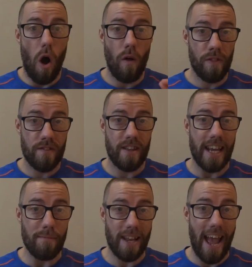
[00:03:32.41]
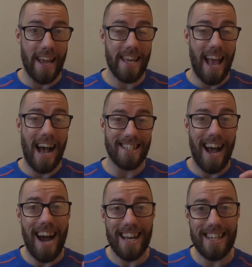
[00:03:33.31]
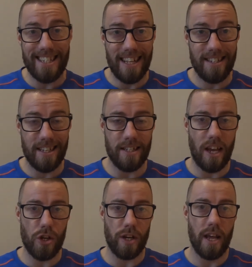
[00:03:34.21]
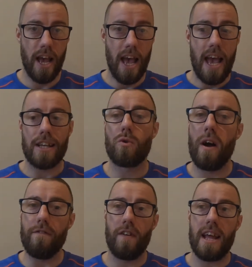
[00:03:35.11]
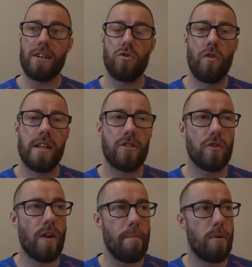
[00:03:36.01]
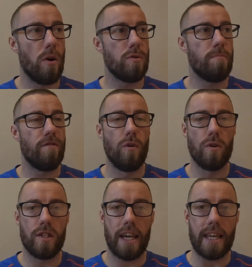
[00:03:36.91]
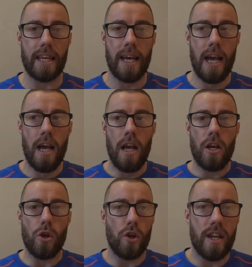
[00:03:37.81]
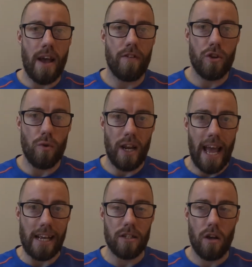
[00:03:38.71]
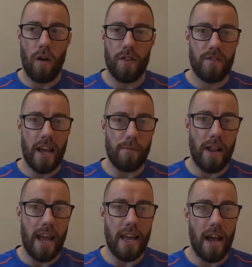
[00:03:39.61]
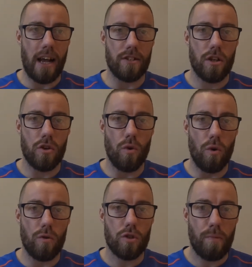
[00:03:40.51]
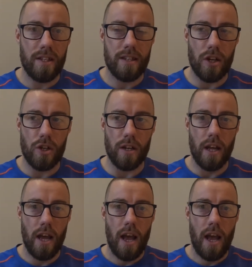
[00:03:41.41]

on the same day as a high intensity session. It's quite funny, I saw an Instagram post before saying you should never do legs on the same day as your sprint session,